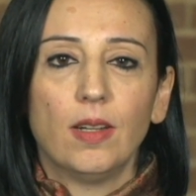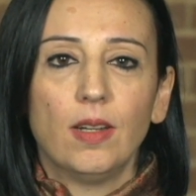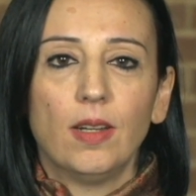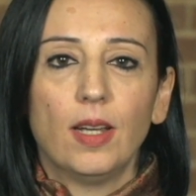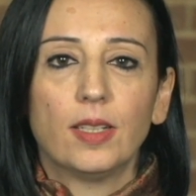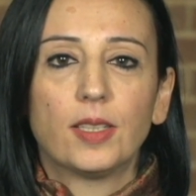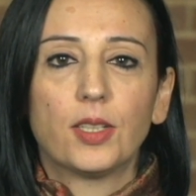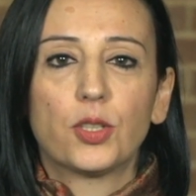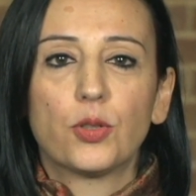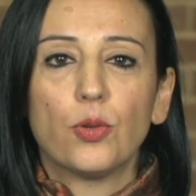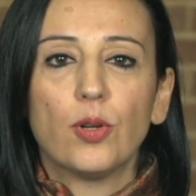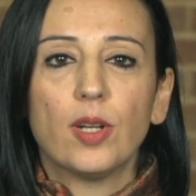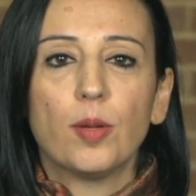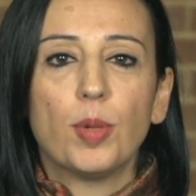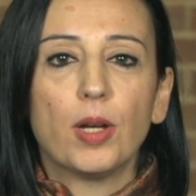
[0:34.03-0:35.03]
It's a
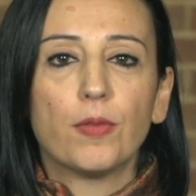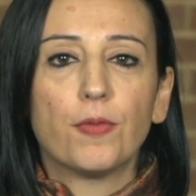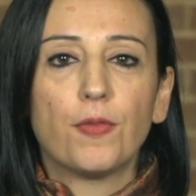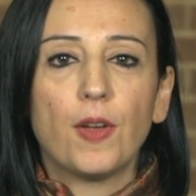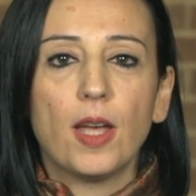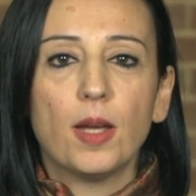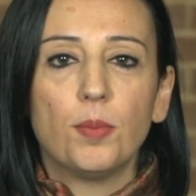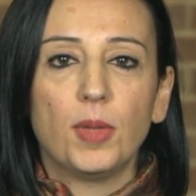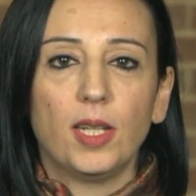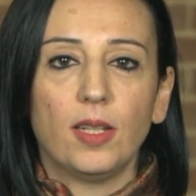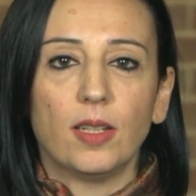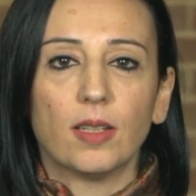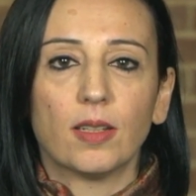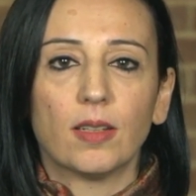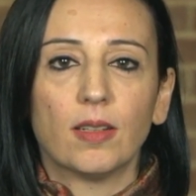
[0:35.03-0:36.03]
story about family,
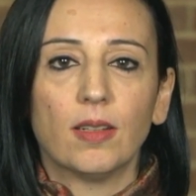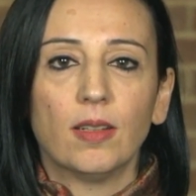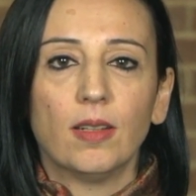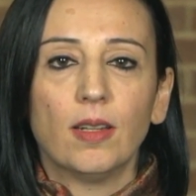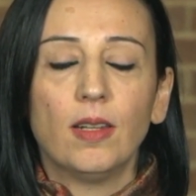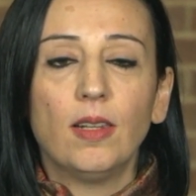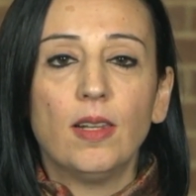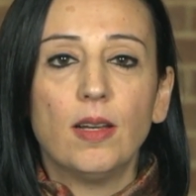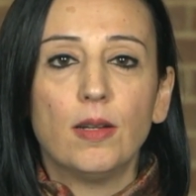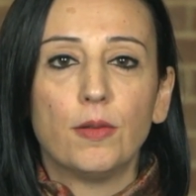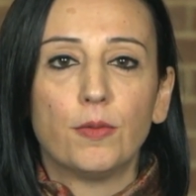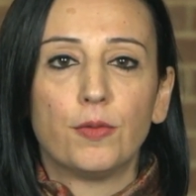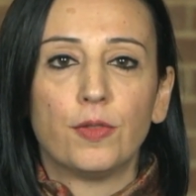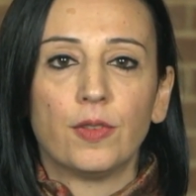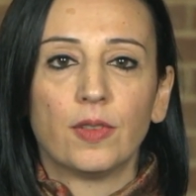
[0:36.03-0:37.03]

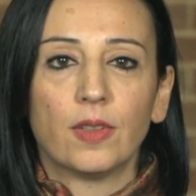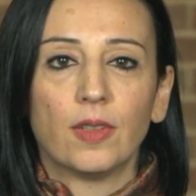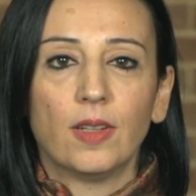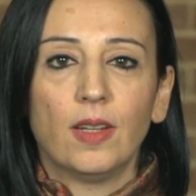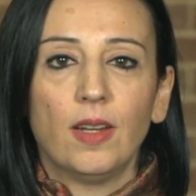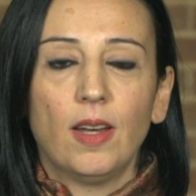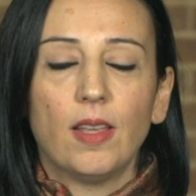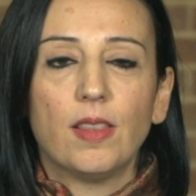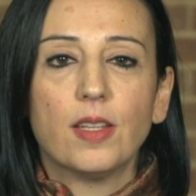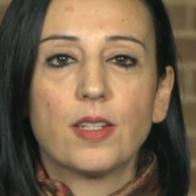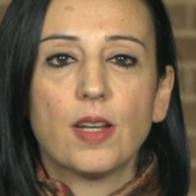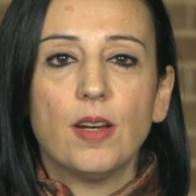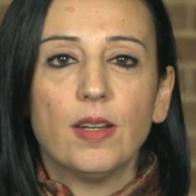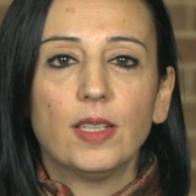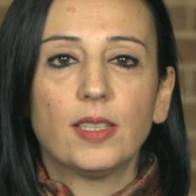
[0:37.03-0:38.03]
love, the
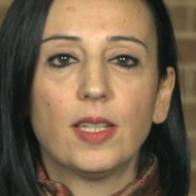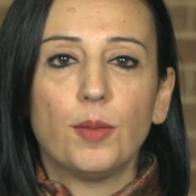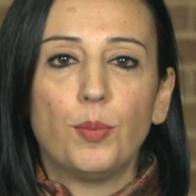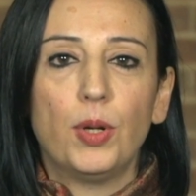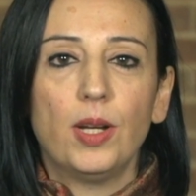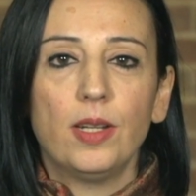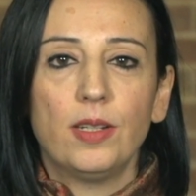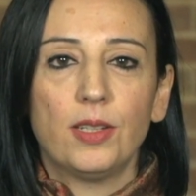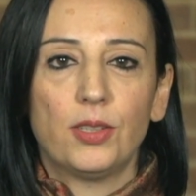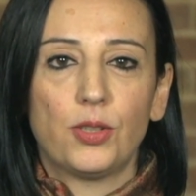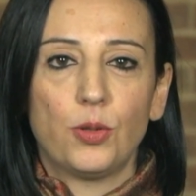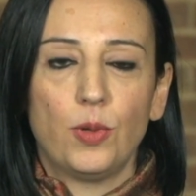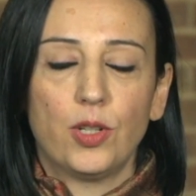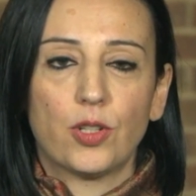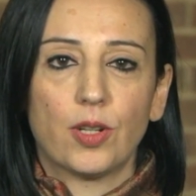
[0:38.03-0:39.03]
ties that bind us
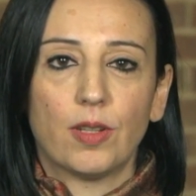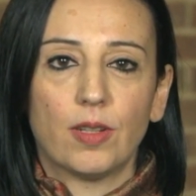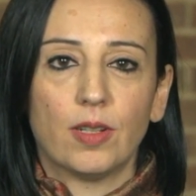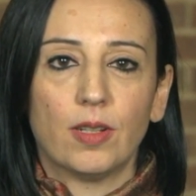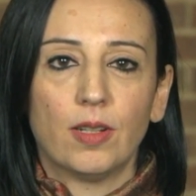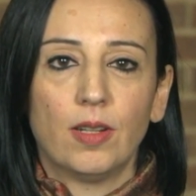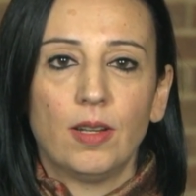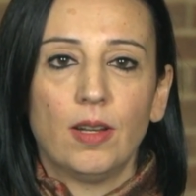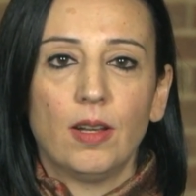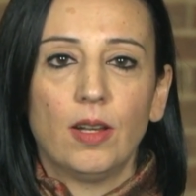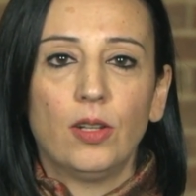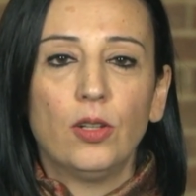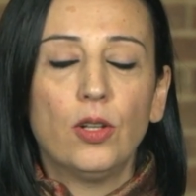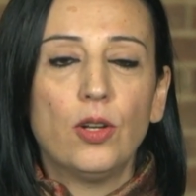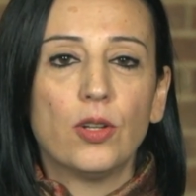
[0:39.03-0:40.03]
to each other,
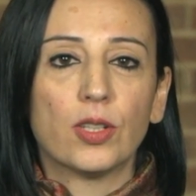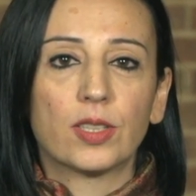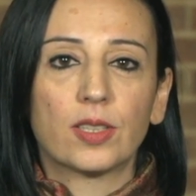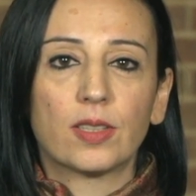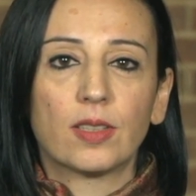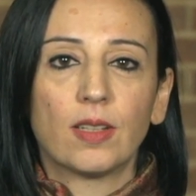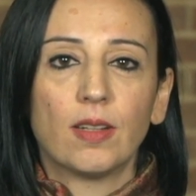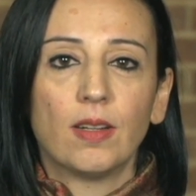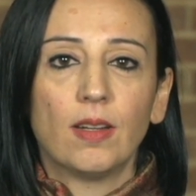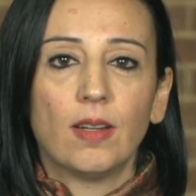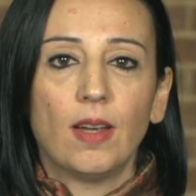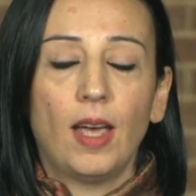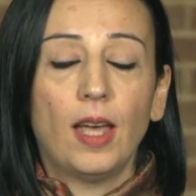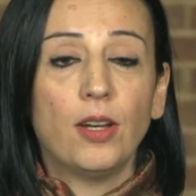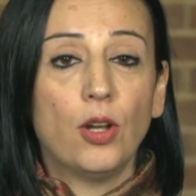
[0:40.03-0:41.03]
loss,
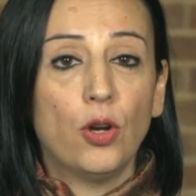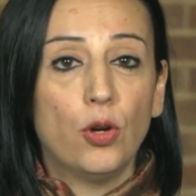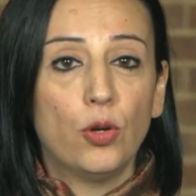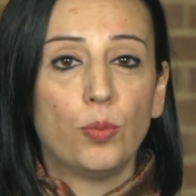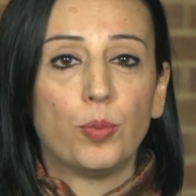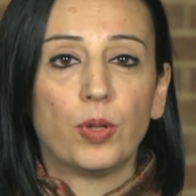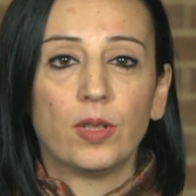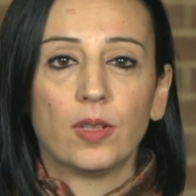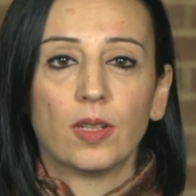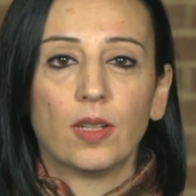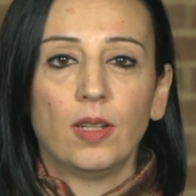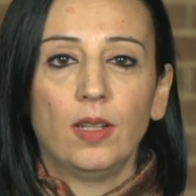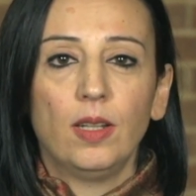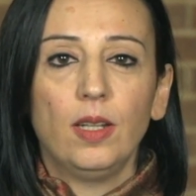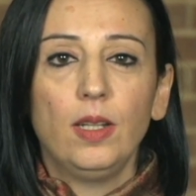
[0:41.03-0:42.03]
and hope,
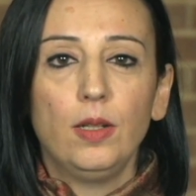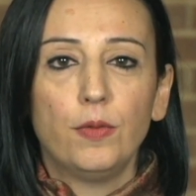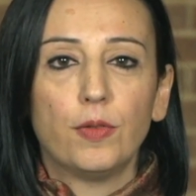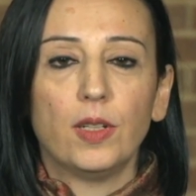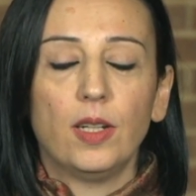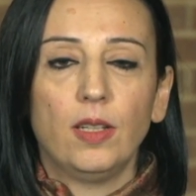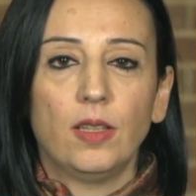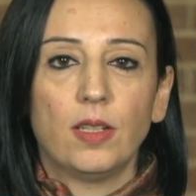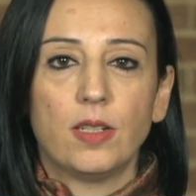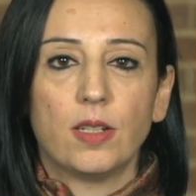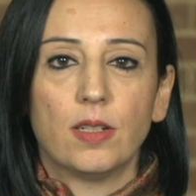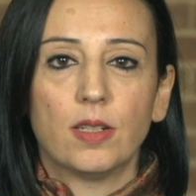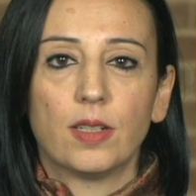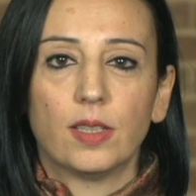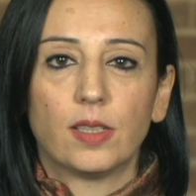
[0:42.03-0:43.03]
even in the
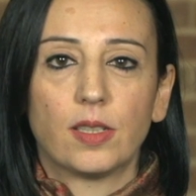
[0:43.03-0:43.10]
darkest